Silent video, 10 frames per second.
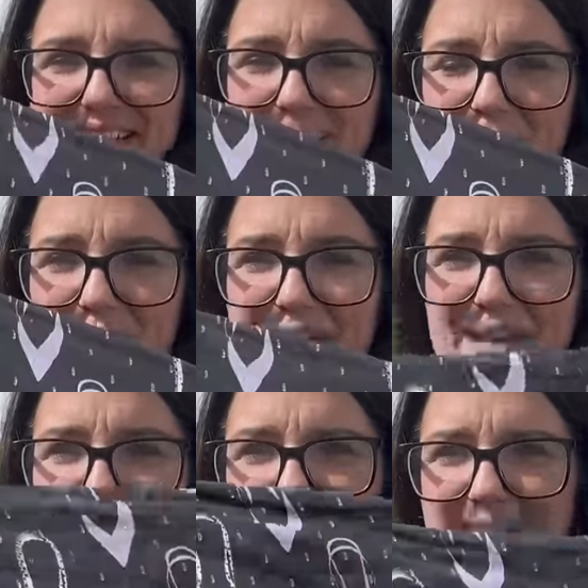What do you
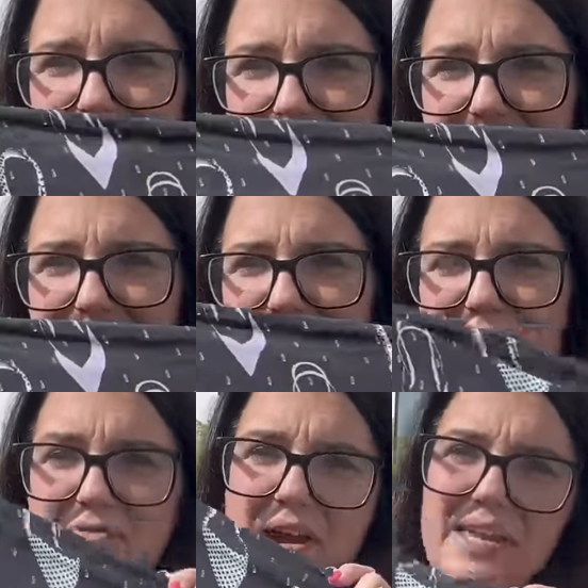think? It looks
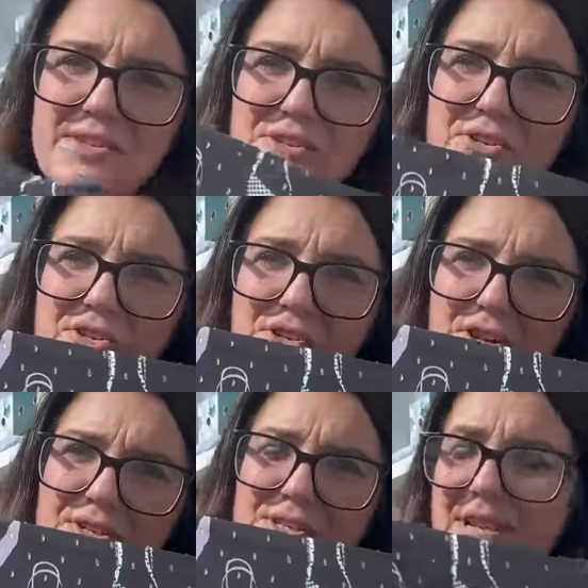great in the
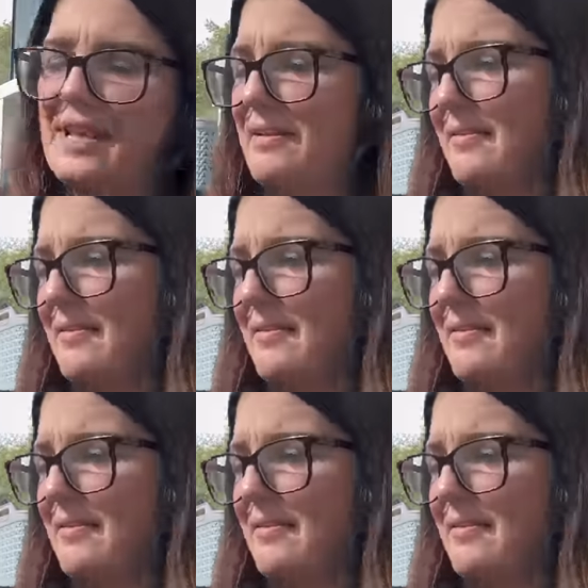sunshine, doesn't it?